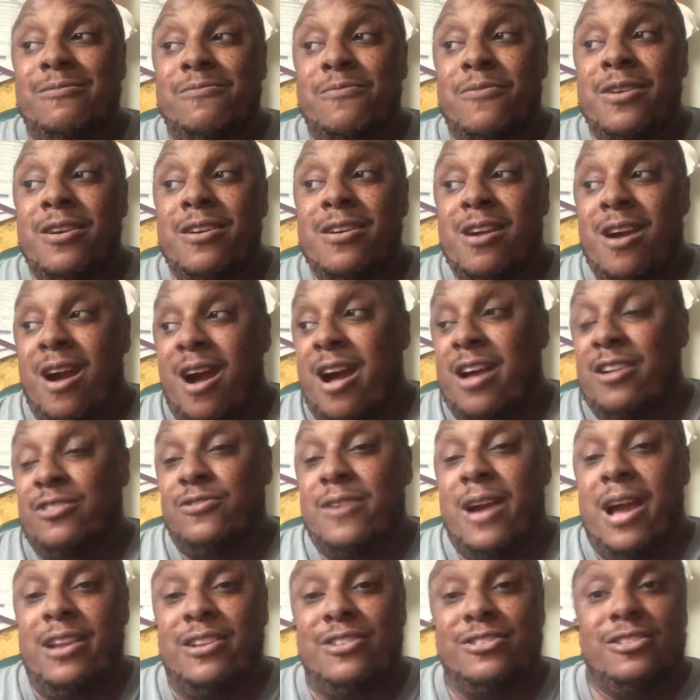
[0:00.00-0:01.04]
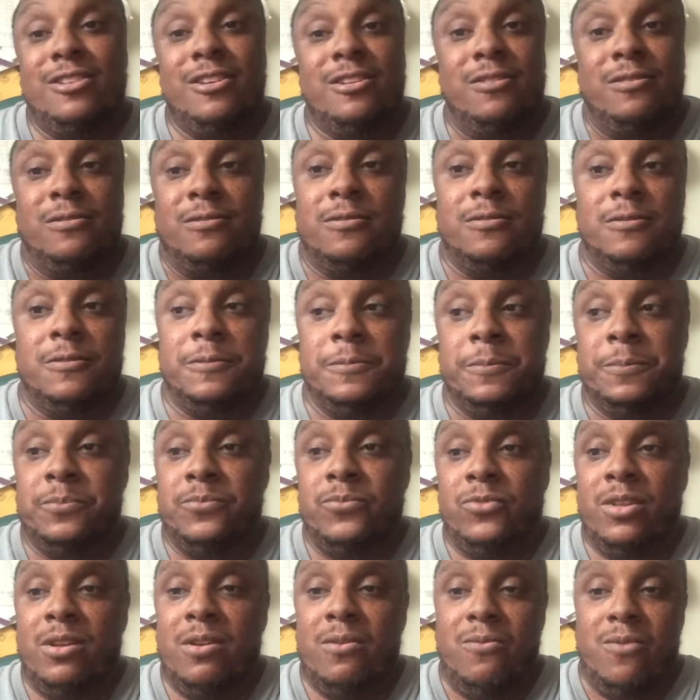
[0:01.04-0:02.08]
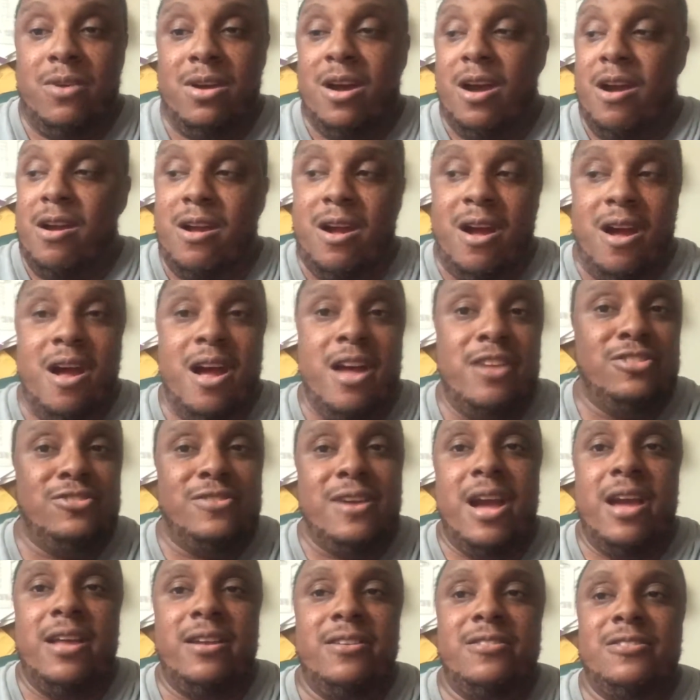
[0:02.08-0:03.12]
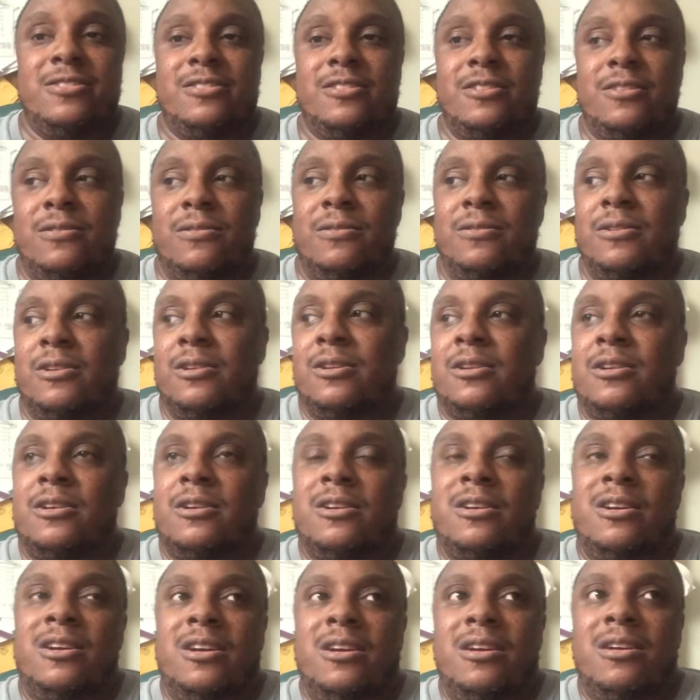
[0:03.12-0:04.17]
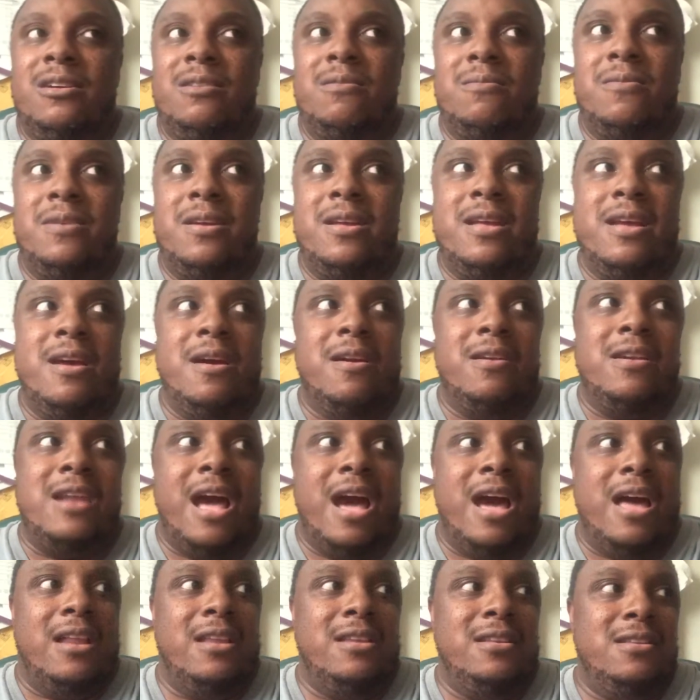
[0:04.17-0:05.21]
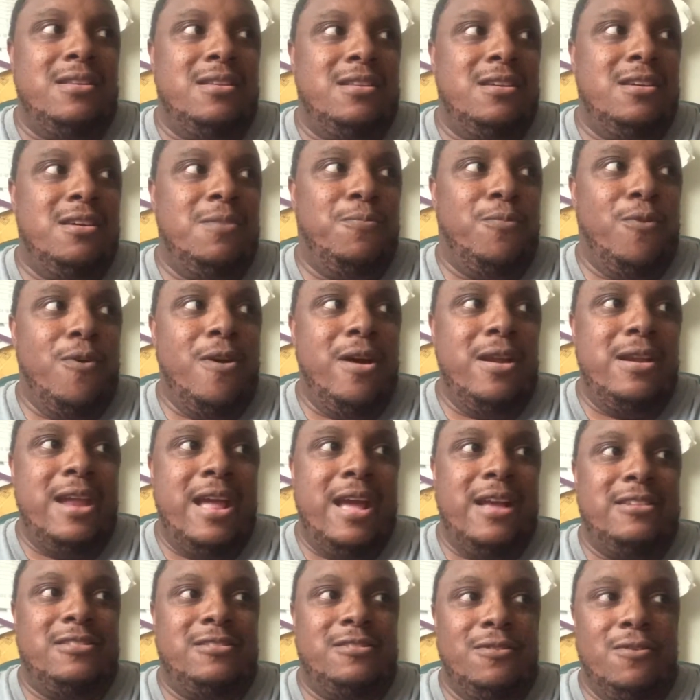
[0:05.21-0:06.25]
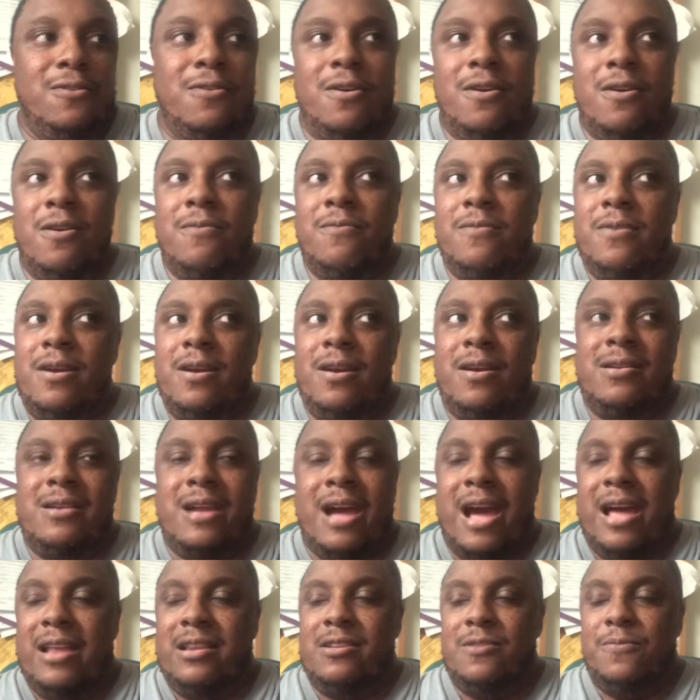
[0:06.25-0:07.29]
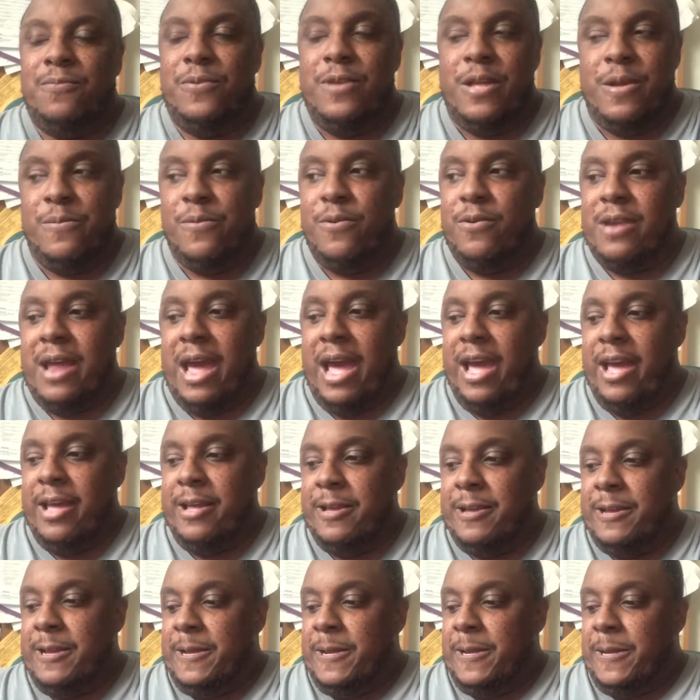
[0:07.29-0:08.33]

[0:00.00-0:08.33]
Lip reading: we're contractors too. We are contractors too. We are not the boy next door. We are not the people that